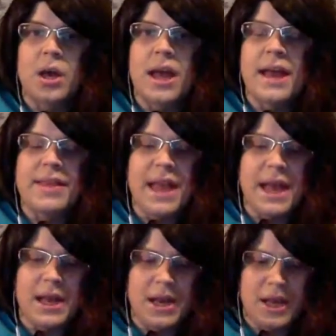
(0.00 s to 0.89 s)
And
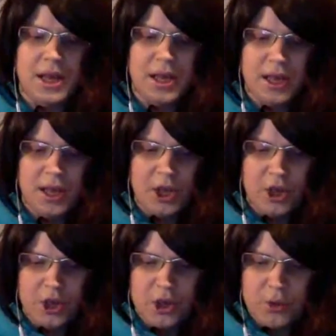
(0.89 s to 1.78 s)
then
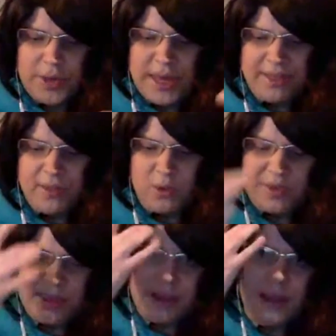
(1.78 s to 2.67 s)
you get
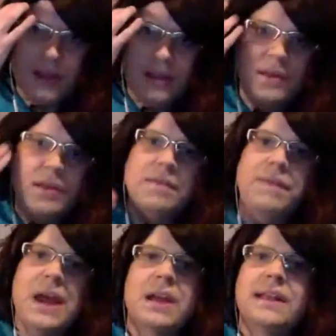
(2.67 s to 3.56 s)
those like
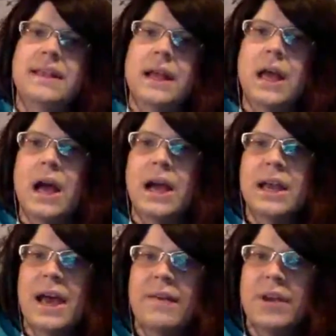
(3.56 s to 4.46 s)
fans that kind
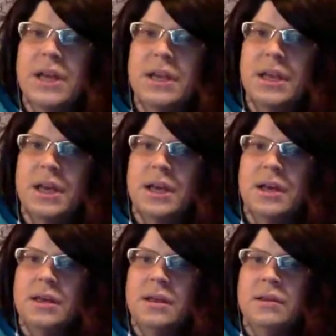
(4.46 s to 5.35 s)
of have an
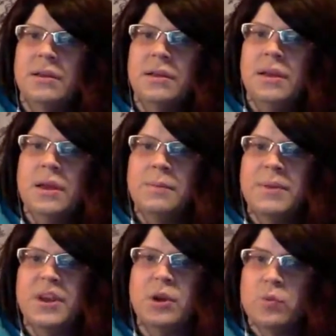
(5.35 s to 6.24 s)
idea,
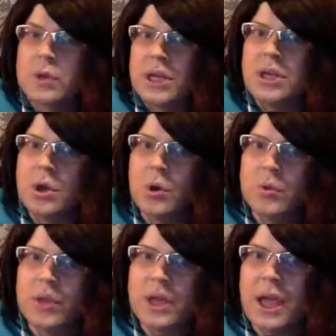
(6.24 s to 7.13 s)
but they don't really know
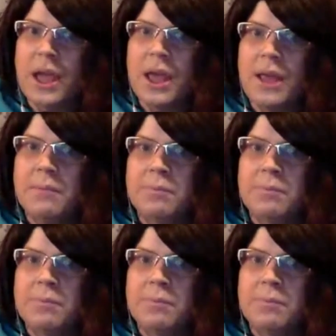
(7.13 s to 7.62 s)
the game.